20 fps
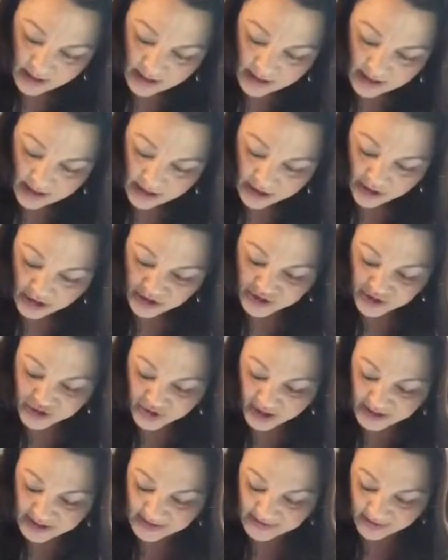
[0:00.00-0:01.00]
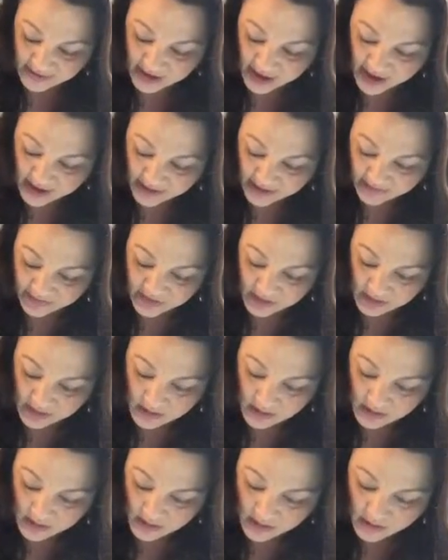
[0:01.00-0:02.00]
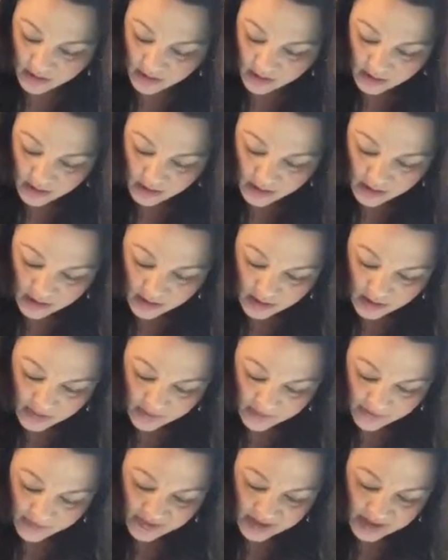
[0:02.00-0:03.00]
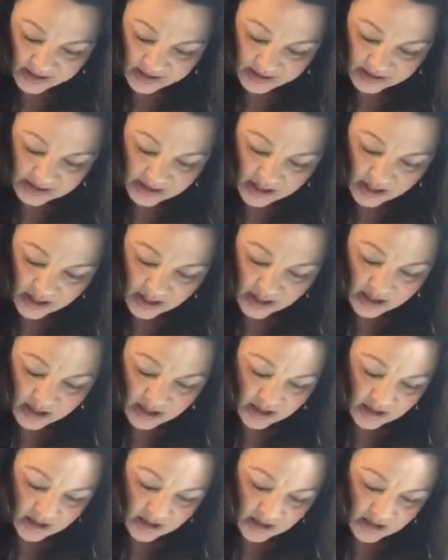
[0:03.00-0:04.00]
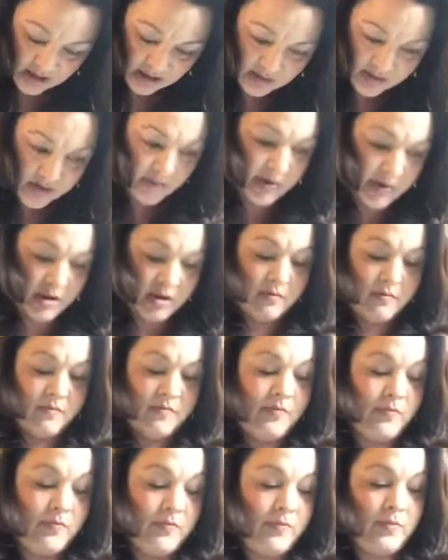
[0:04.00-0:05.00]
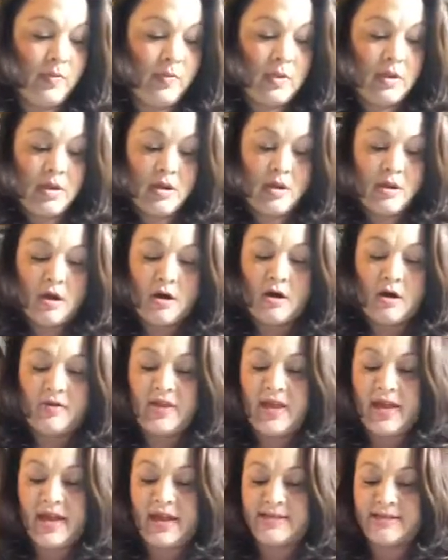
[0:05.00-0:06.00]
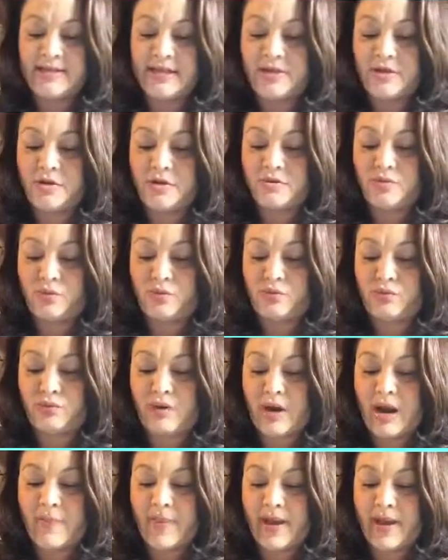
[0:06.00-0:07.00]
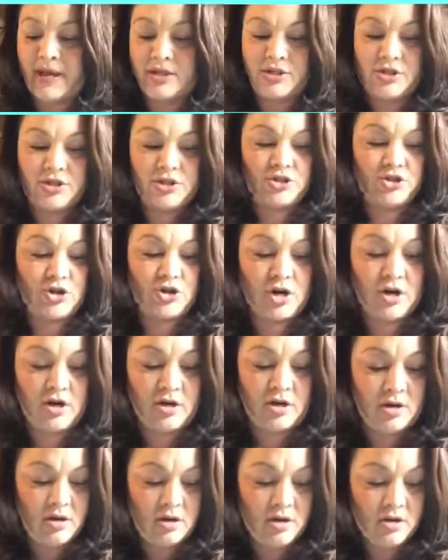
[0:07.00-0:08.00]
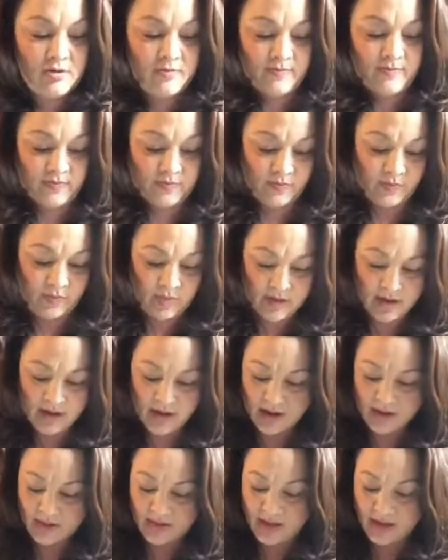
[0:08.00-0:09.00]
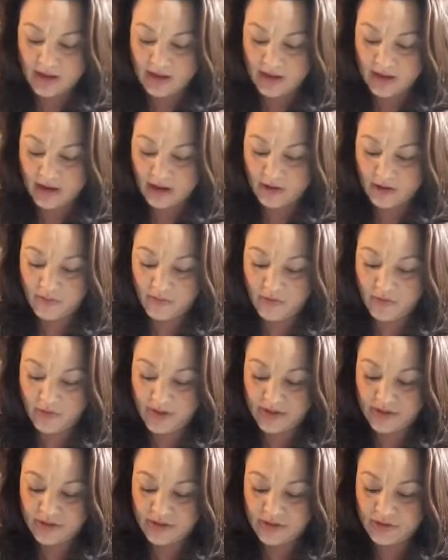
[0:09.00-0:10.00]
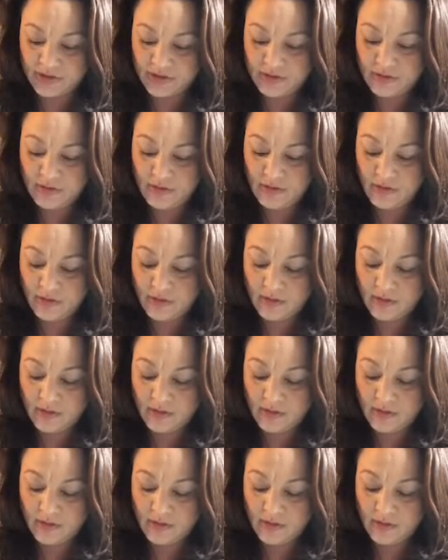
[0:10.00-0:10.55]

and get a good transfer out of it. Dun, dun, dun, dun. There we go. All the excess goes right back into the jar. And then now I'm going to